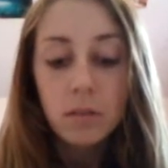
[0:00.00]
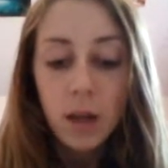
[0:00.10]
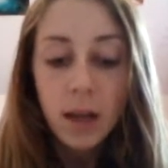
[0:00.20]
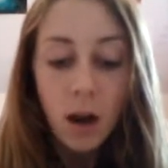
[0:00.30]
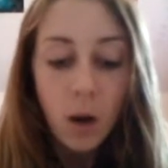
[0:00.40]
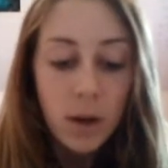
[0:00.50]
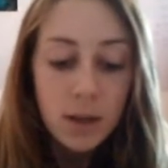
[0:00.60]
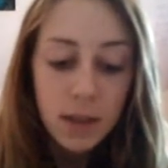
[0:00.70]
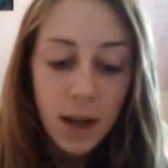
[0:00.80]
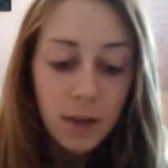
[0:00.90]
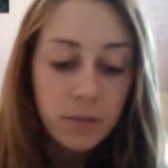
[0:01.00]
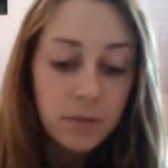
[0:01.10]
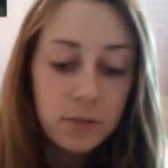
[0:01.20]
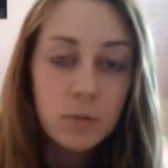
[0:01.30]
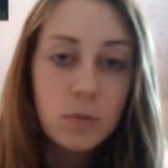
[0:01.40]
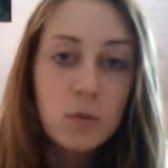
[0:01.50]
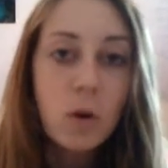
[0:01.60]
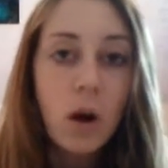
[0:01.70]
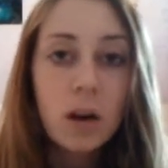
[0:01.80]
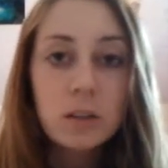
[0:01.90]
like always, I have some
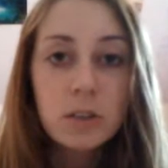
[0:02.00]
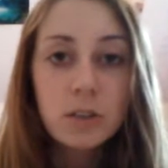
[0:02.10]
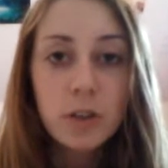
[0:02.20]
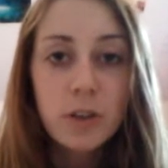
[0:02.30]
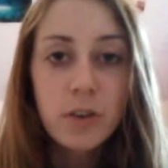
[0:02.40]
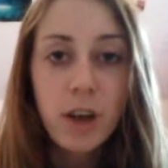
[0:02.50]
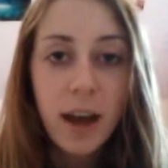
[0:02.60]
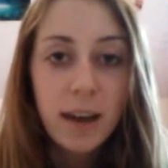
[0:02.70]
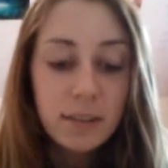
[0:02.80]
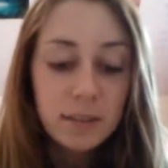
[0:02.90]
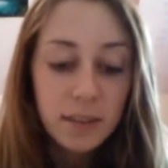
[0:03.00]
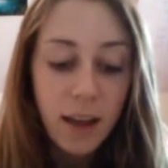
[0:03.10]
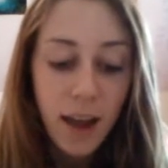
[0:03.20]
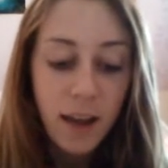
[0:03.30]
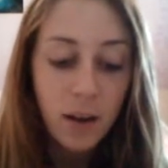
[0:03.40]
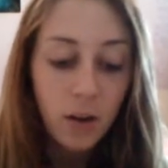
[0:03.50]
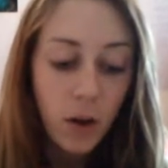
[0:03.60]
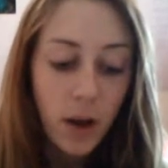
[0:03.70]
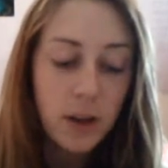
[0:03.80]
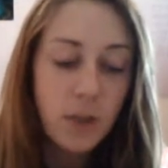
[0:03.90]
new art to show you guys, and I'll
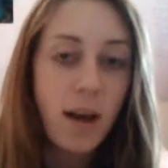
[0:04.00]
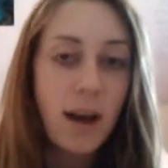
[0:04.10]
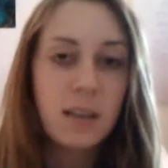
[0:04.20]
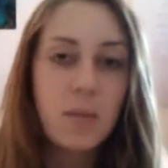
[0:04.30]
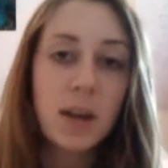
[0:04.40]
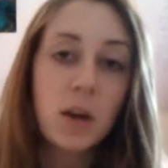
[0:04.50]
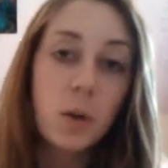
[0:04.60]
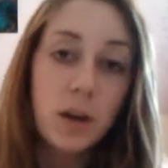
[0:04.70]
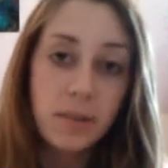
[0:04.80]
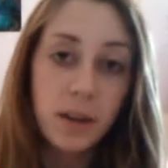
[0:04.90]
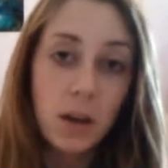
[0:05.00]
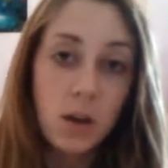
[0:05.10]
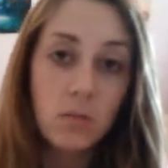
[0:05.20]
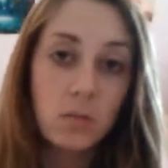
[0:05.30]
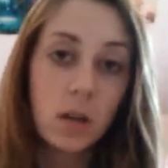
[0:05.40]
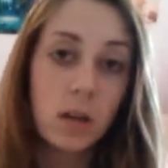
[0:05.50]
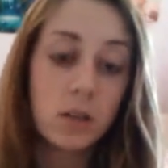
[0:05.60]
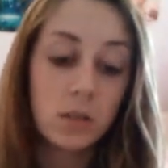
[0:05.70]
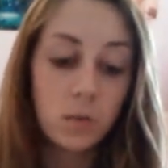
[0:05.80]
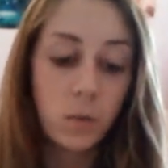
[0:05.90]
go ahead and do that. I have to make a quick video
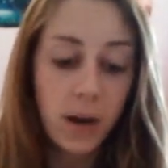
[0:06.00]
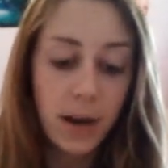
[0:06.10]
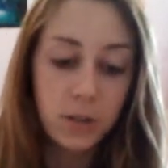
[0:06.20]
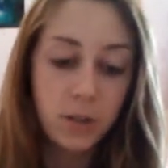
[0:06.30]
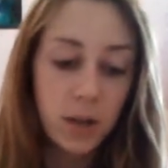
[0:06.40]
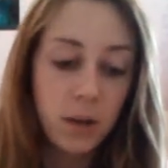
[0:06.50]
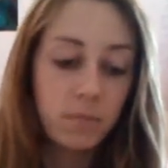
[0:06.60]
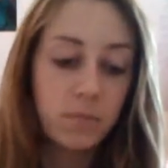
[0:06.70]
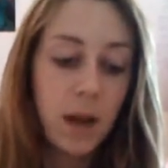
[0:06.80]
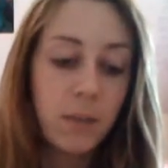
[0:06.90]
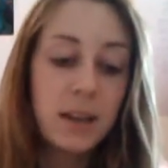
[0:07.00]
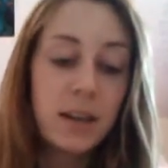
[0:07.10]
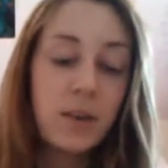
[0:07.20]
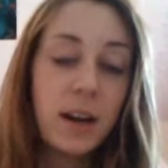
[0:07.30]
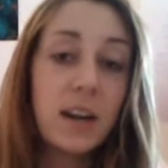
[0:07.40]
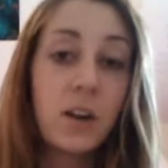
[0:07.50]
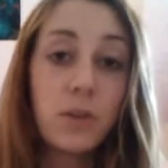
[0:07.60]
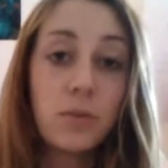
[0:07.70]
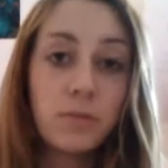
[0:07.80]
because I'm getting ready to go